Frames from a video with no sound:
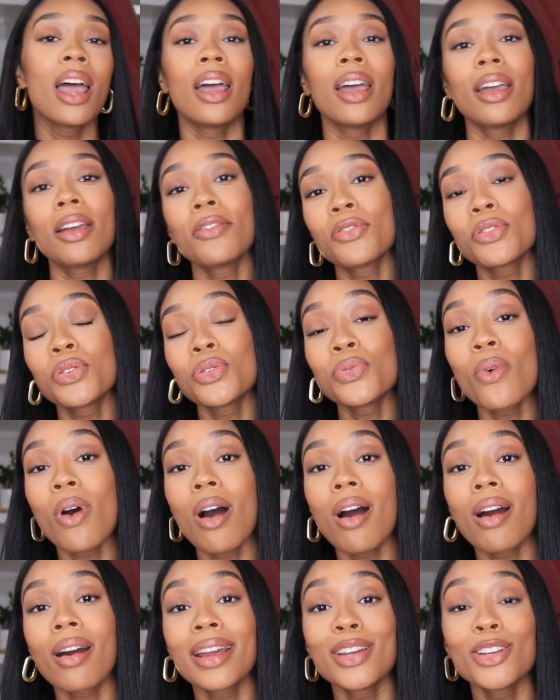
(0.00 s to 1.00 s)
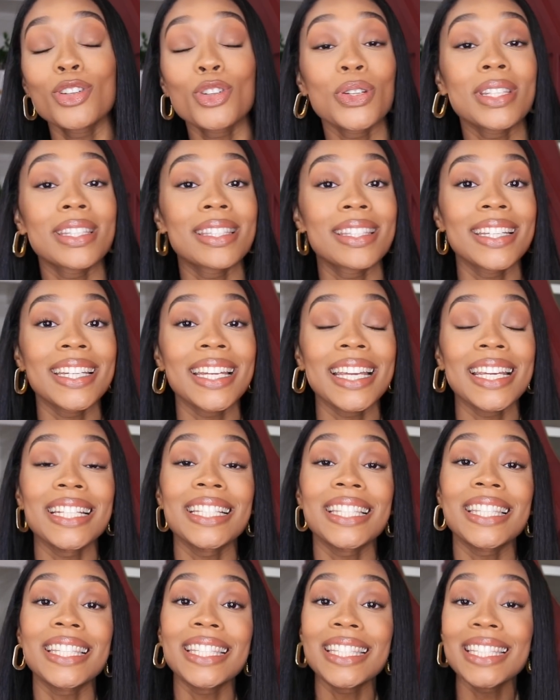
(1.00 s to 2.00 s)
if you are interested in
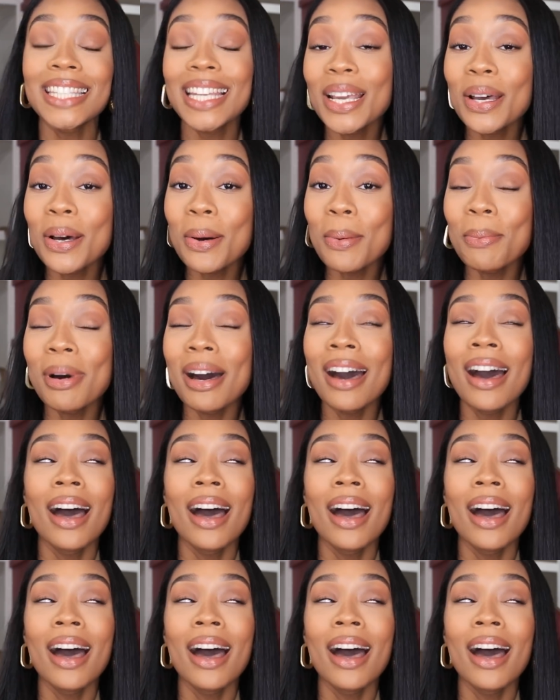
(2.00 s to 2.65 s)
STEM.